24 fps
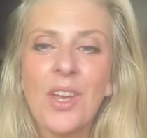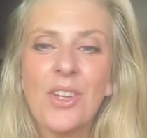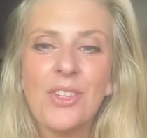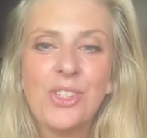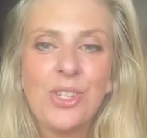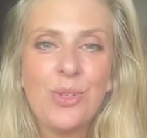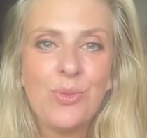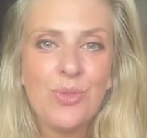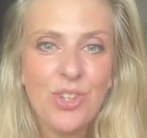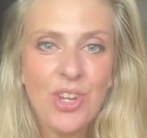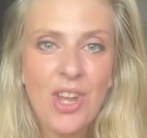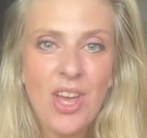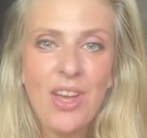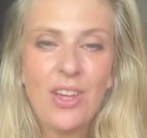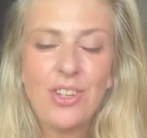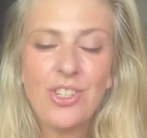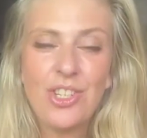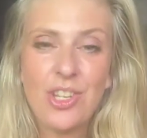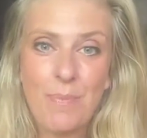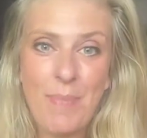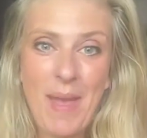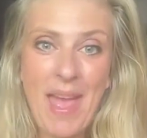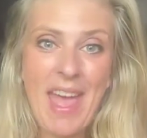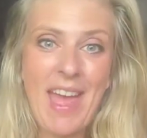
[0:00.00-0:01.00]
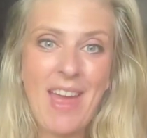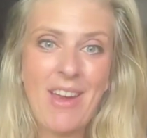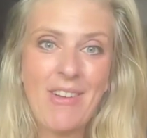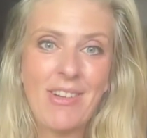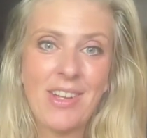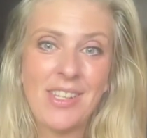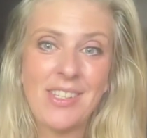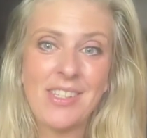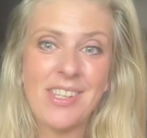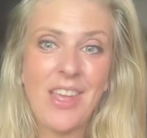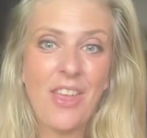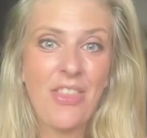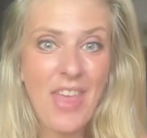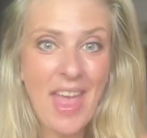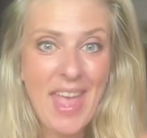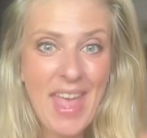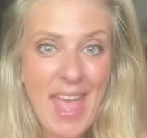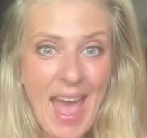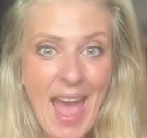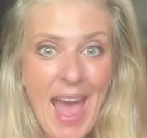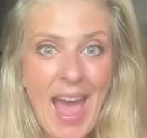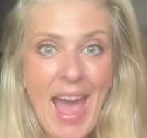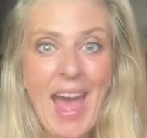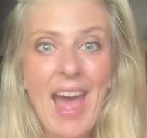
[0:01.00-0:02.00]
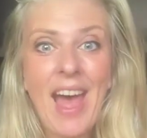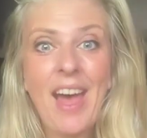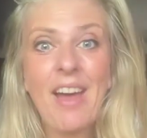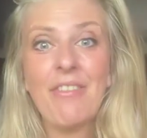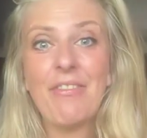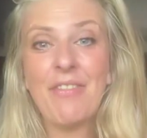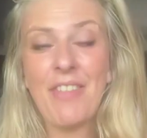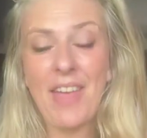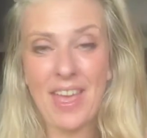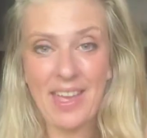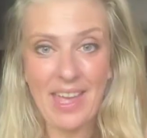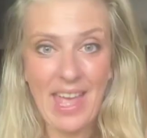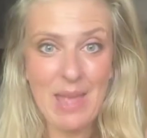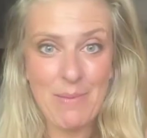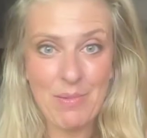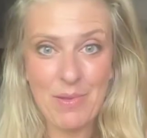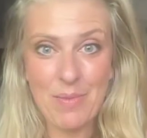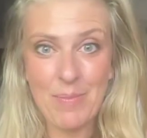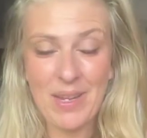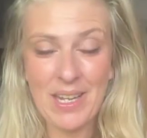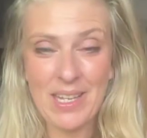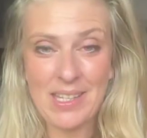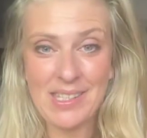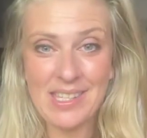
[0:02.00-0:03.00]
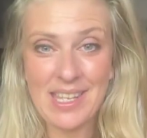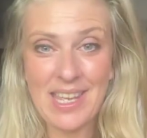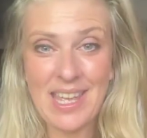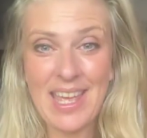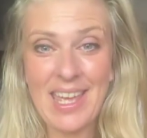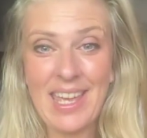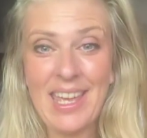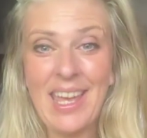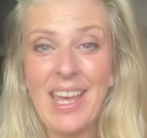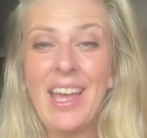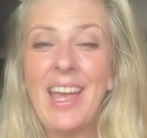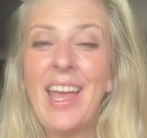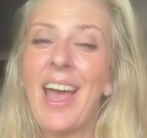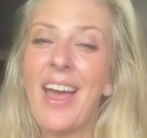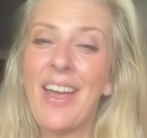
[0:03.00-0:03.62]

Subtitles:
to nurture parents so they have that capability